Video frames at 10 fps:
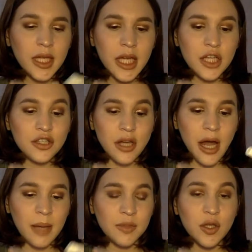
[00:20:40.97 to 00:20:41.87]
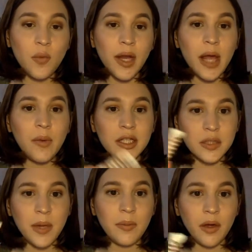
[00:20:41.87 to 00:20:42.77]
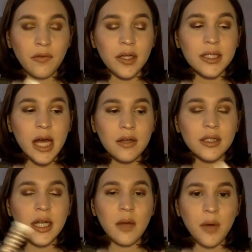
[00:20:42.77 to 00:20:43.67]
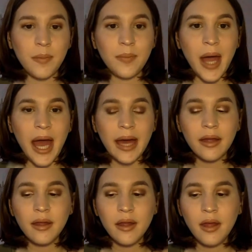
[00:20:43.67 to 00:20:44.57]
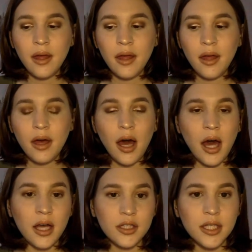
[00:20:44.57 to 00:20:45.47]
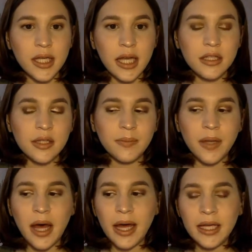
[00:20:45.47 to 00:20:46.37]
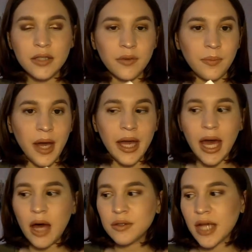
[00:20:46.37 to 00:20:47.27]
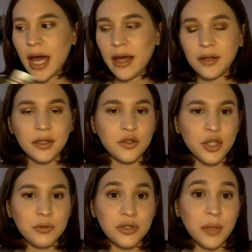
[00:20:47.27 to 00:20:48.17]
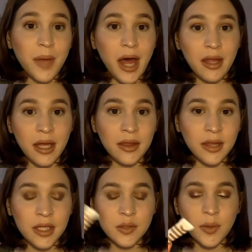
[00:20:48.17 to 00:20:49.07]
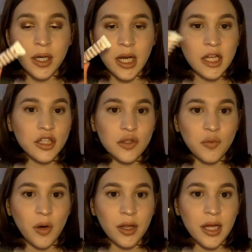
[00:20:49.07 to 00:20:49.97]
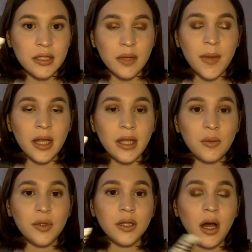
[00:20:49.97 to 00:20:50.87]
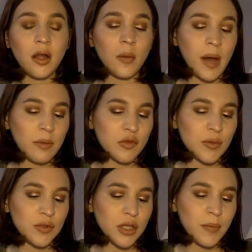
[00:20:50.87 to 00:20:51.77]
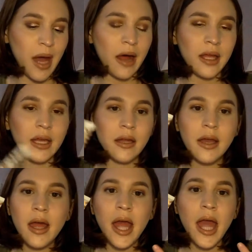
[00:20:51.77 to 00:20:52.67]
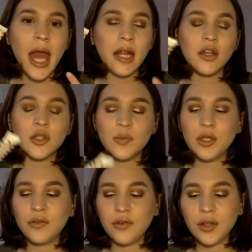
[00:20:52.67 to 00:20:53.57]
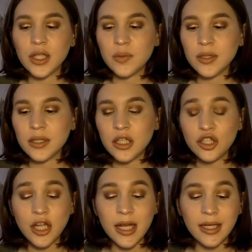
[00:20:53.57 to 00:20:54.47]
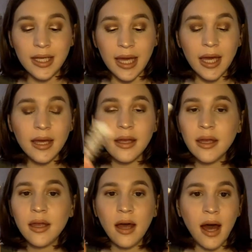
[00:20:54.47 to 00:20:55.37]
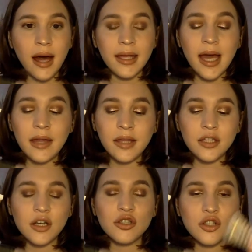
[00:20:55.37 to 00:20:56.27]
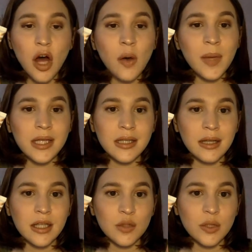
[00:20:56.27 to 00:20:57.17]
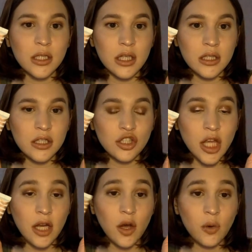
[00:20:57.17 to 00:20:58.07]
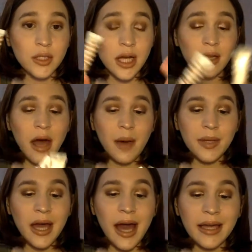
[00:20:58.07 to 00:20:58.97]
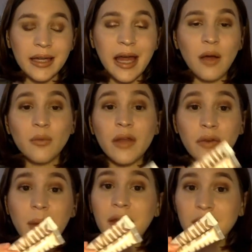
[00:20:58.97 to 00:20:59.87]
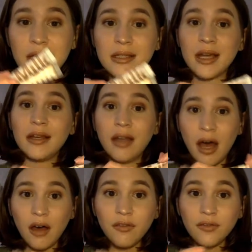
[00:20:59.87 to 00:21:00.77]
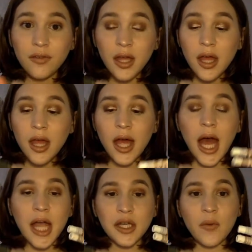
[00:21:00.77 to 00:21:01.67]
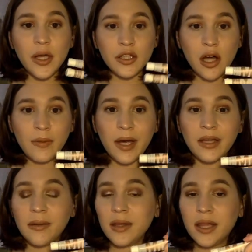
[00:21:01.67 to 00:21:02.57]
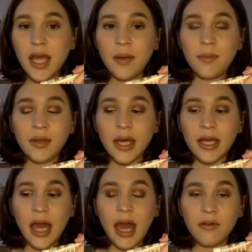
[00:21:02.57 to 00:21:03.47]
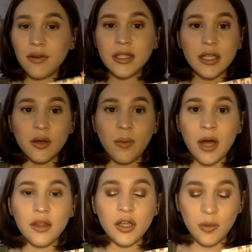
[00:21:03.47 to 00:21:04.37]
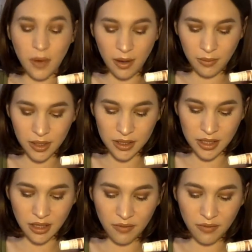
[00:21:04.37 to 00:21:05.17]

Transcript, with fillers: each time. So when I went to my boyfriend's house and I went back to get supplies from my house, I got the Dream Street palette in this one, and I just wore this on my lid with the ColourPop Dream Street palette, and it looks beautiful. This one's in the shade Gig. Again, these are so amazing, and this one's in the shade Hotel Lobby. I cannot rave about these enough. I know I talk about them like every single month, and you're probably sick